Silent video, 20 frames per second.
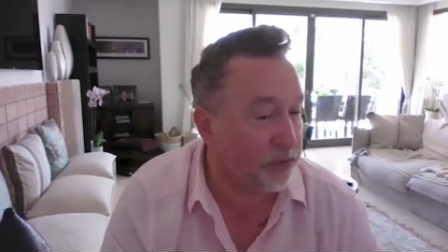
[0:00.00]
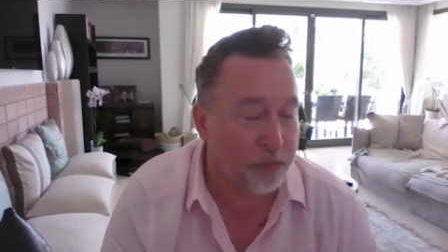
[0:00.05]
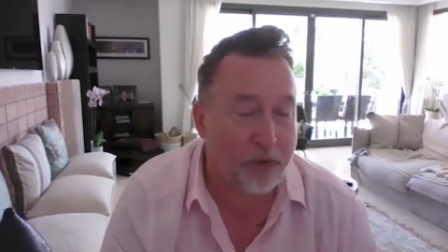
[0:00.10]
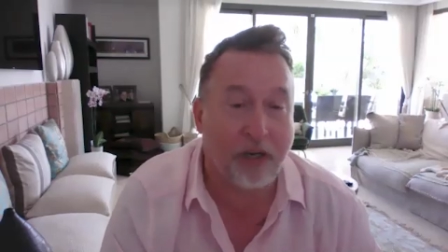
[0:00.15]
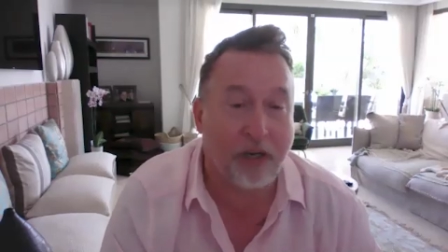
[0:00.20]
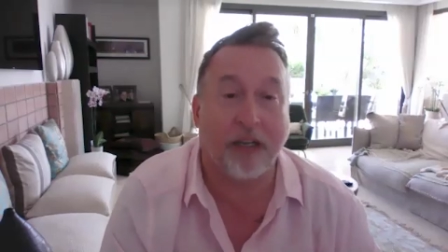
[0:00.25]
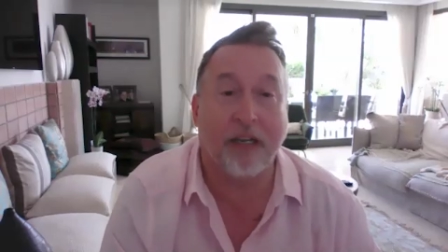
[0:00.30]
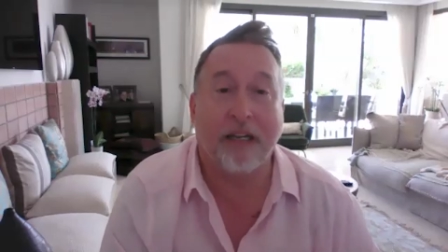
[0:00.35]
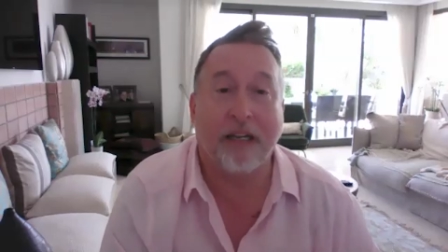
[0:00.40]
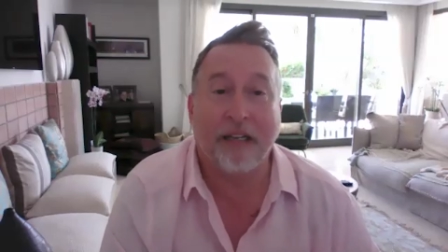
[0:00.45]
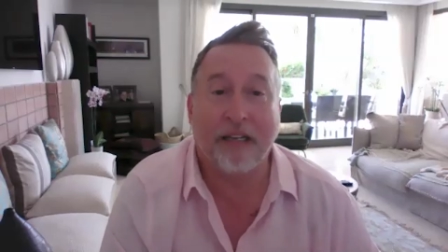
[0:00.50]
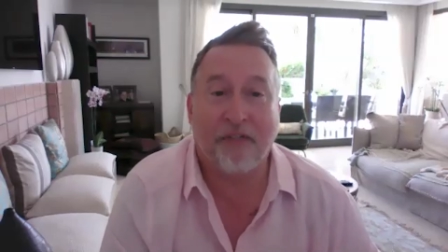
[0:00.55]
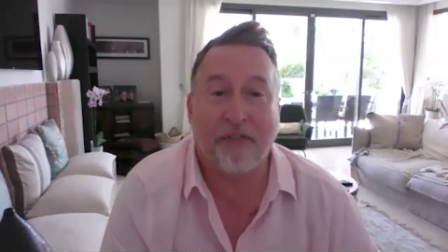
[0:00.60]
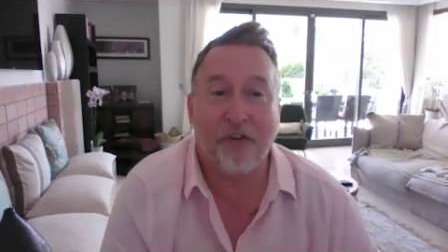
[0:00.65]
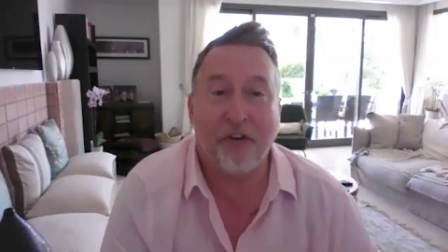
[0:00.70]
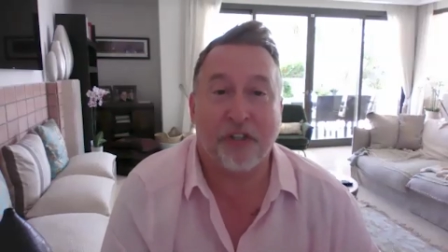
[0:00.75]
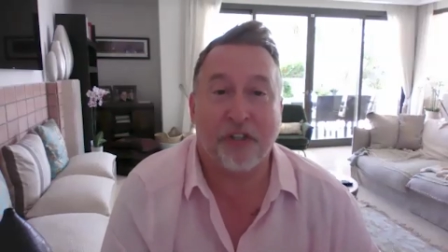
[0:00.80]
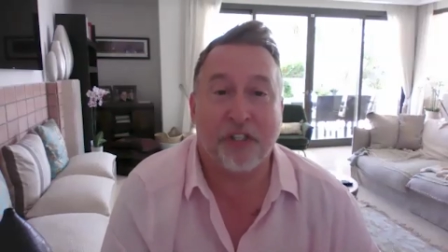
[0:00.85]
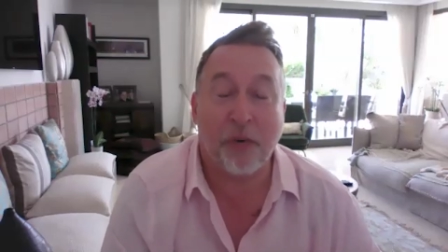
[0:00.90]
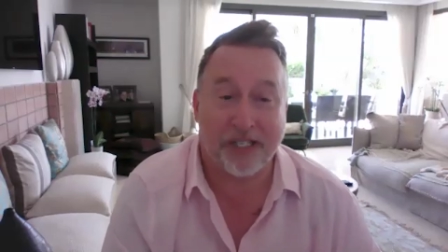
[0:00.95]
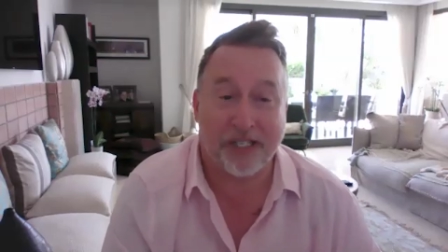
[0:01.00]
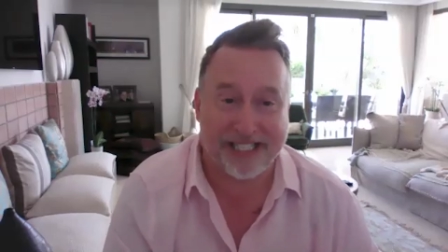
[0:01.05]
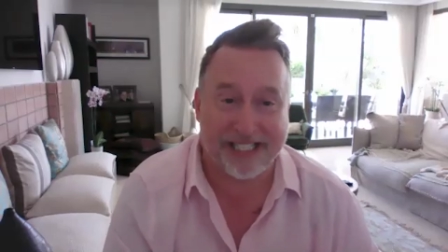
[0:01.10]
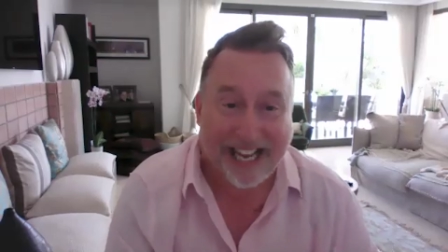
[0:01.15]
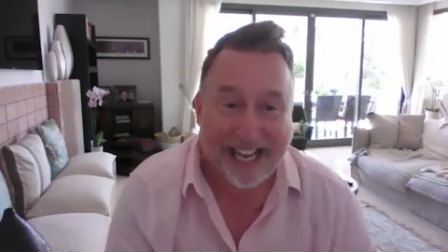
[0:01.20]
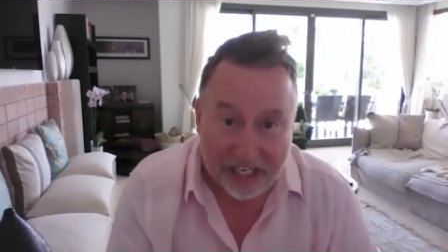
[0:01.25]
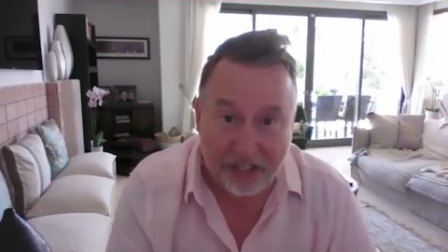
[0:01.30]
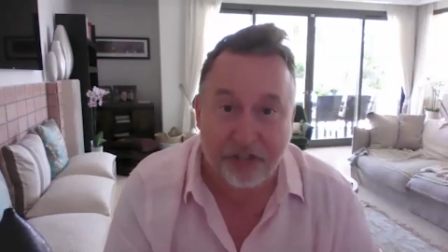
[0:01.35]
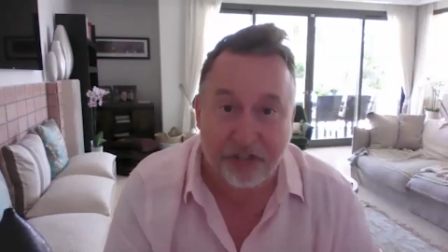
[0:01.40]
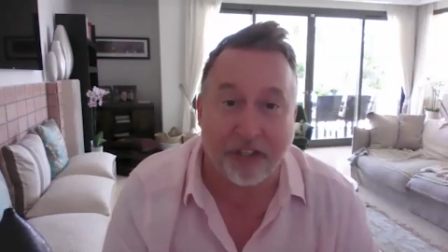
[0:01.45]
well, if you're so
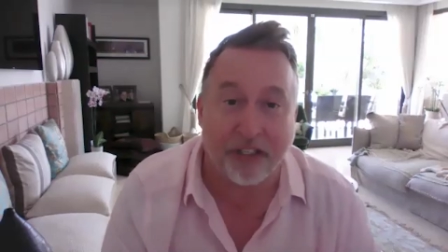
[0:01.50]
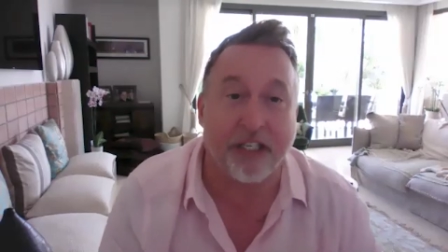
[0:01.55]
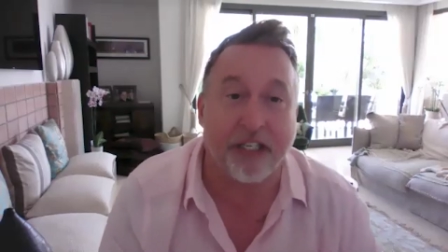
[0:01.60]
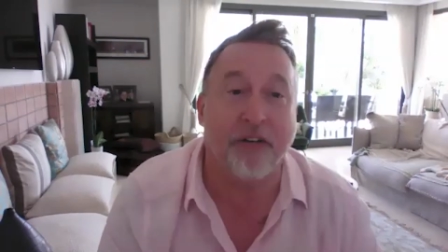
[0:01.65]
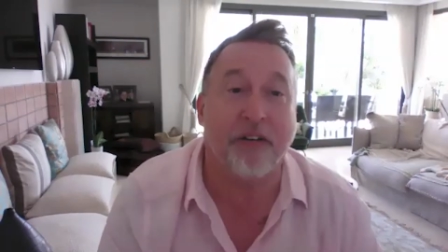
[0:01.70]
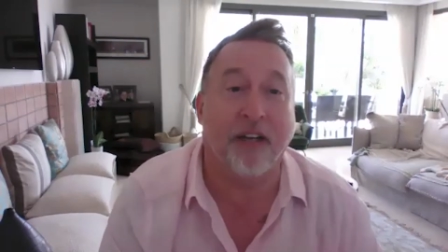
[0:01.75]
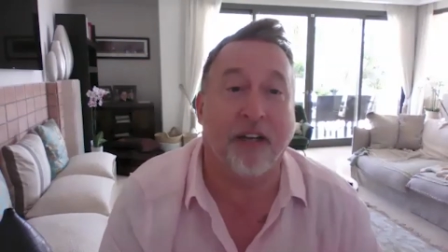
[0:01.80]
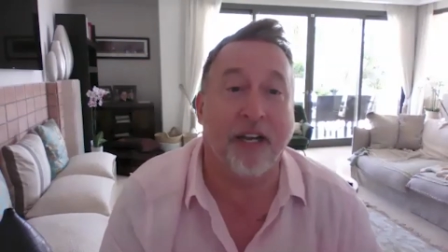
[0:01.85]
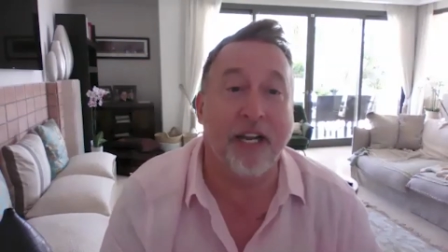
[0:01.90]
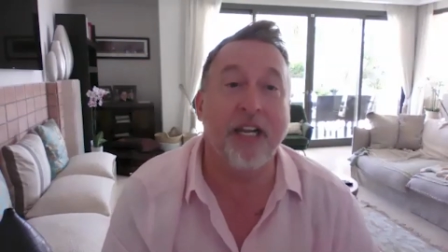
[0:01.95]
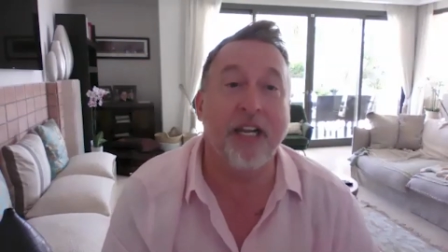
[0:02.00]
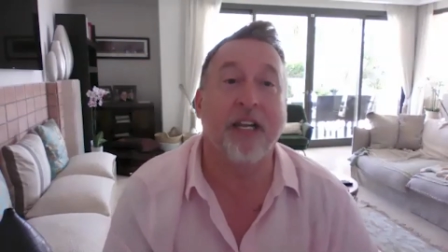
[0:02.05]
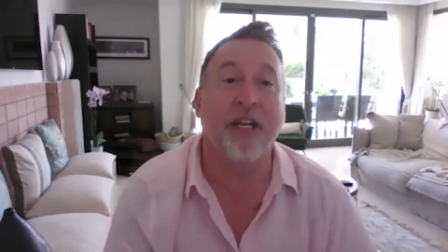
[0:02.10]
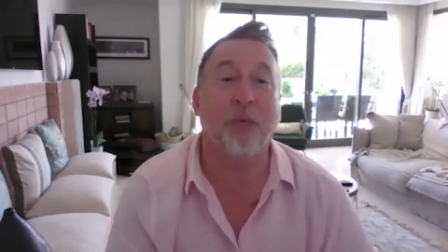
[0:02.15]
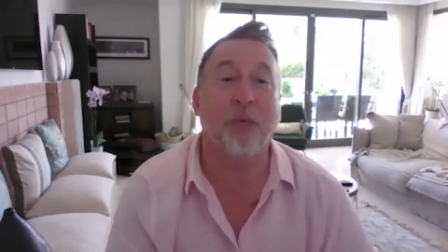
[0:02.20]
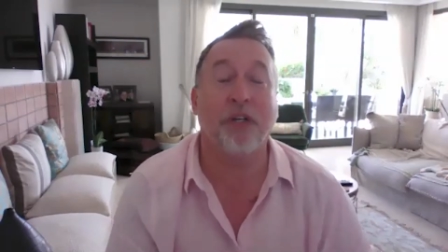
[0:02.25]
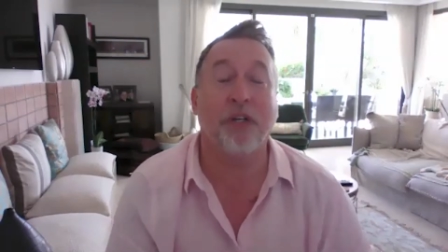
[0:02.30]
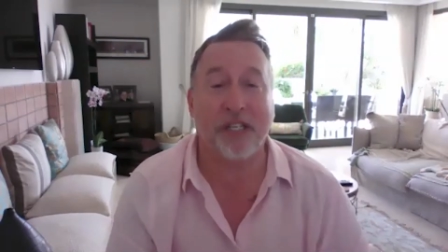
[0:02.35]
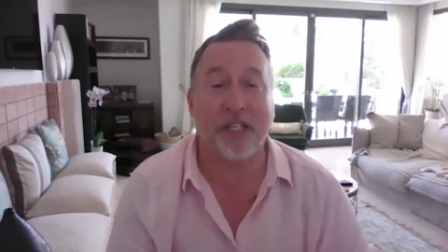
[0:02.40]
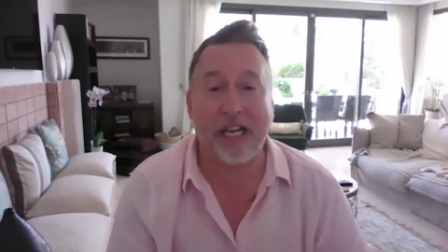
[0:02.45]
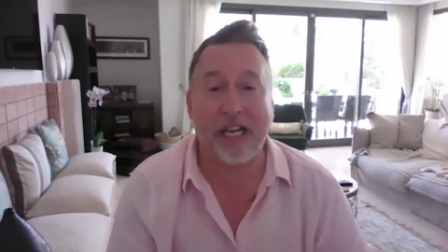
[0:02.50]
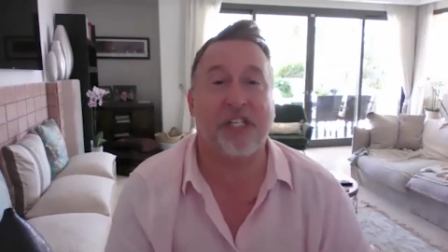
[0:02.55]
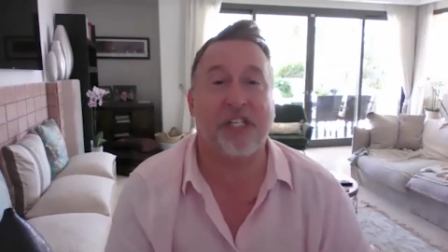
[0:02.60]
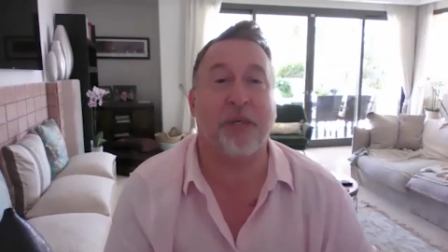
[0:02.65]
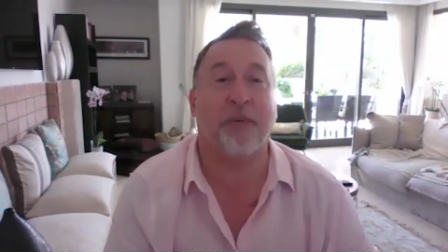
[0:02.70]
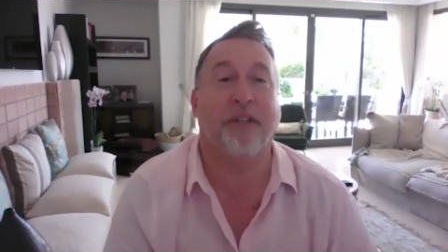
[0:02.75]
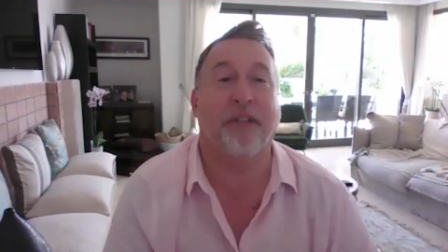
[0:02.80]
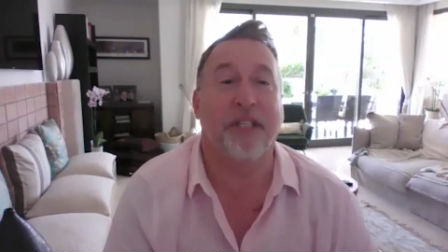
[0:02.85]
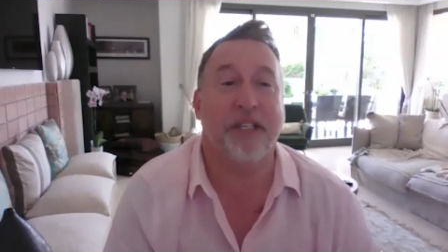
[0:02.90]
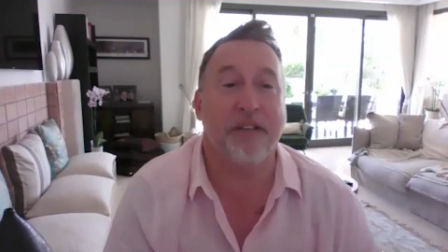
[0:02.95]
attached to the UK, we'll tax
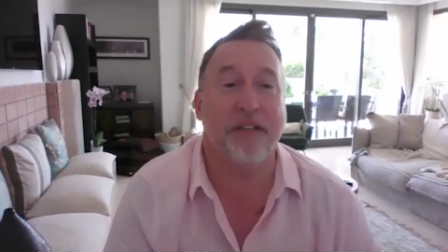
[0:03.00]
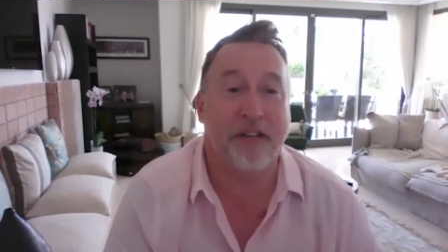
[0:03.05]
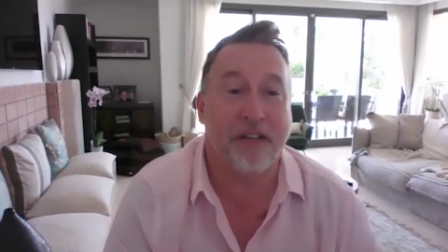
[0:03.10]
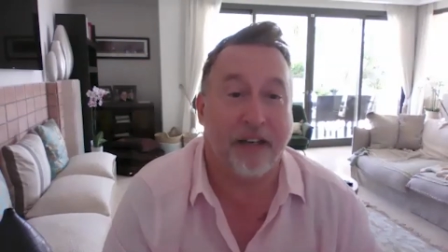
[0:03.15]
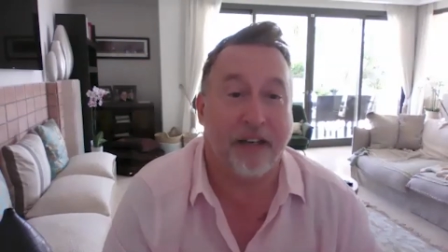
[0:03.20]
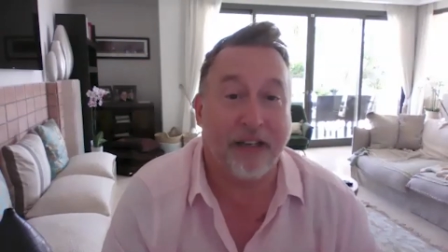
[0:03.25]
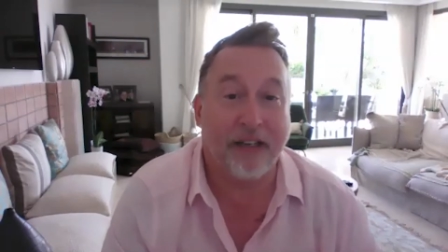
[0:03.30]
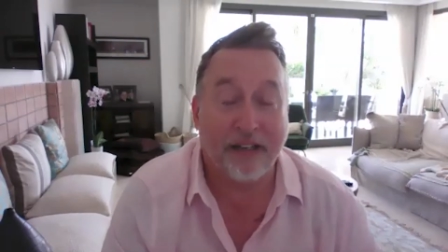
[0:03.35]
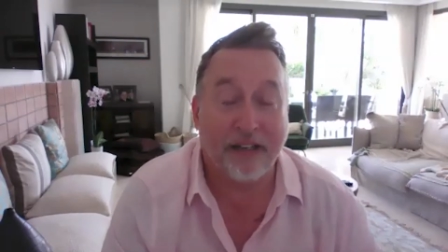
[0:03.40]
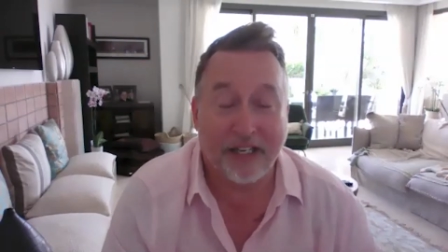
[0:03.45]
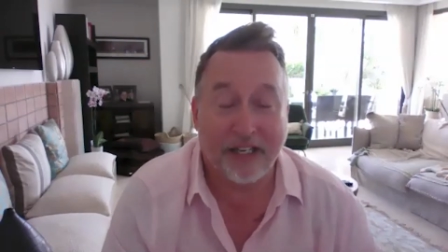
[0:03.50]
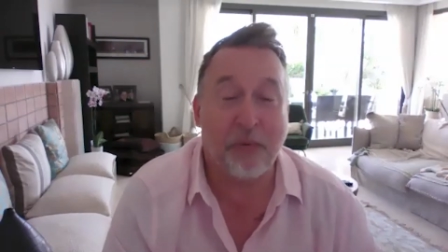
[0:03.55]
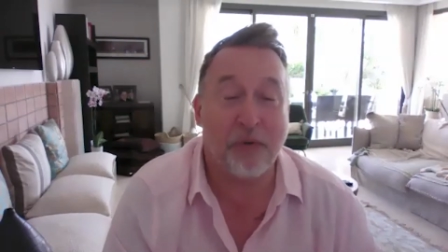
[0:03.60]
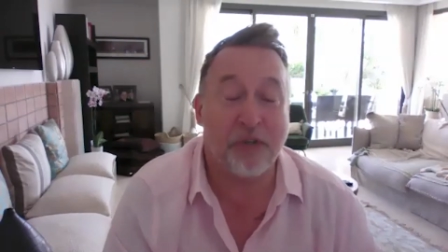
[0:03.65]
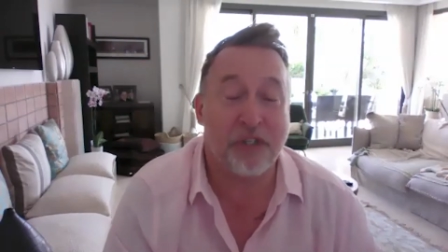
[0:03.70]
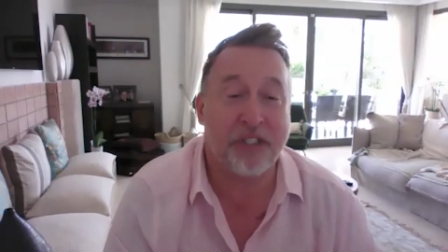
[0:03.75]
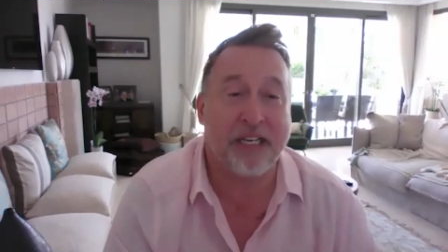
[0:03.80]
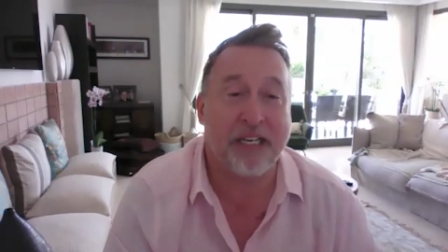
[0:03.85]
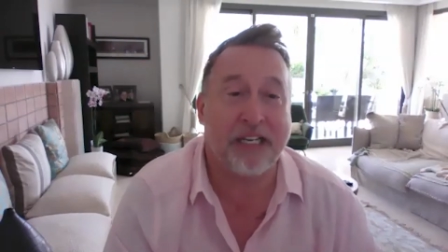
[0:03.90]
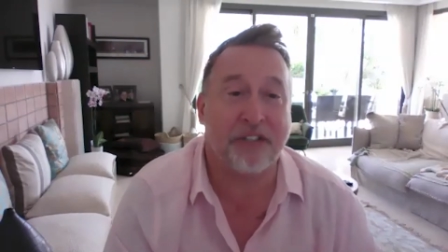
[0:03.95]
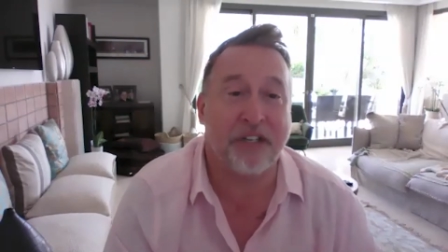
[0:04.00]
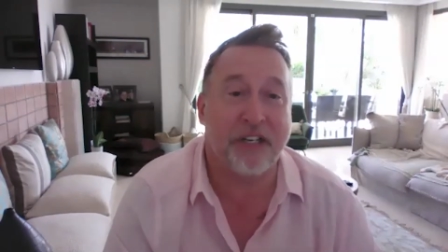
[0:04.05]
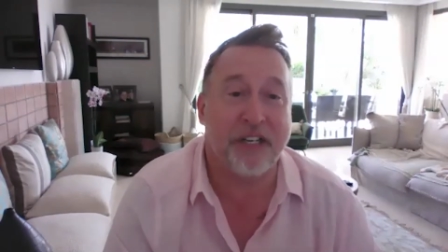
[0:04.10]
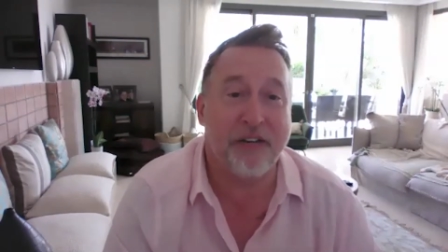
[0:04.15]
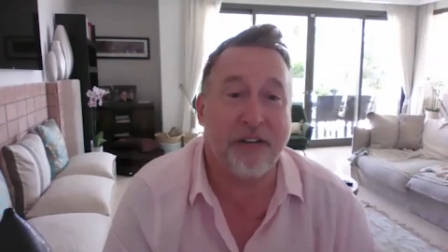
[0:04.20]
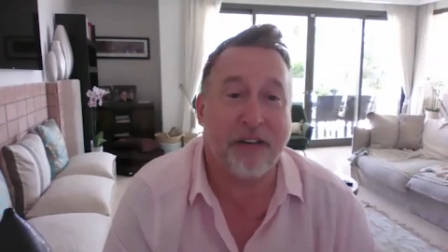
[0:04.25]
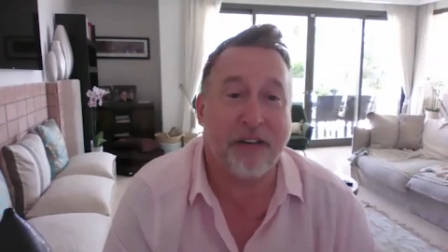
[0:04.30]
you in the UK. And he was taxed in the